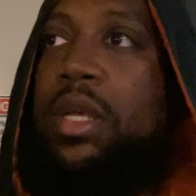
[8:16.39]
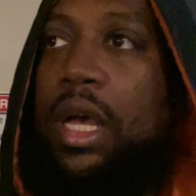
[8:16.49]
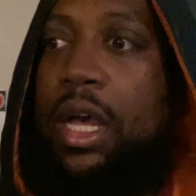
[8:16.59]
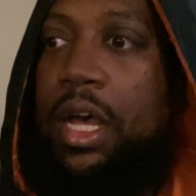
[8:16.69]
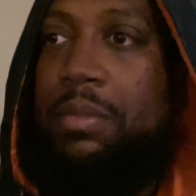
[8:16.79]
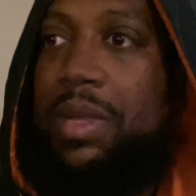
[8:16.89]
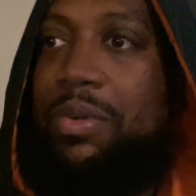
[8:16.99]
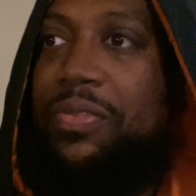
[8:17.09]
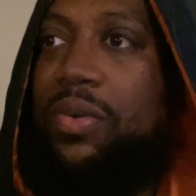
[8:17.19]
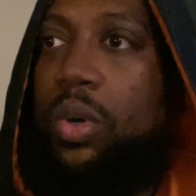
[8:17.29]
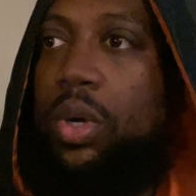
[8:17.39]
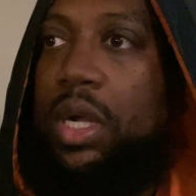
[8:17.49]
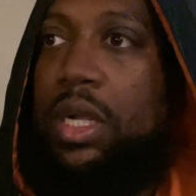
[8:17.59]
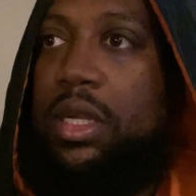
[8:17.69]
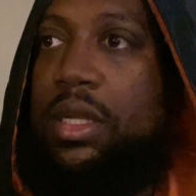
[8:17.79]
Number
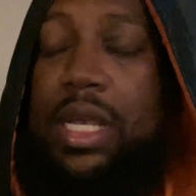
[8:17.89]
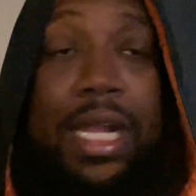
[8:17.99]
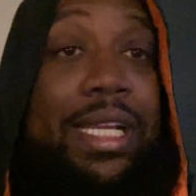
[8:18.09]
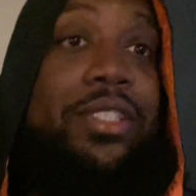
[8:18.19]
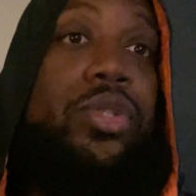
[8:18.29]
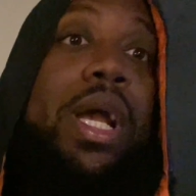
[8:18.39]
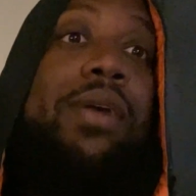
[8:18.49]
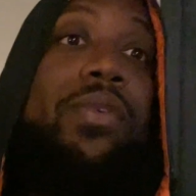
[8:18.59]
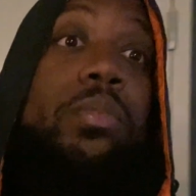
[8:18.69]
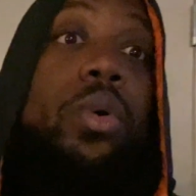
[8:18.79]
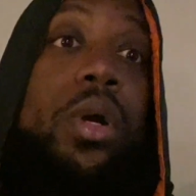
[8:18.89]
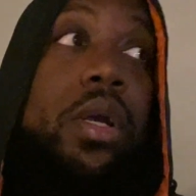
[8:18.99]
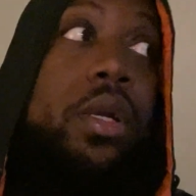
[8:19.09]
4, I need to travel more.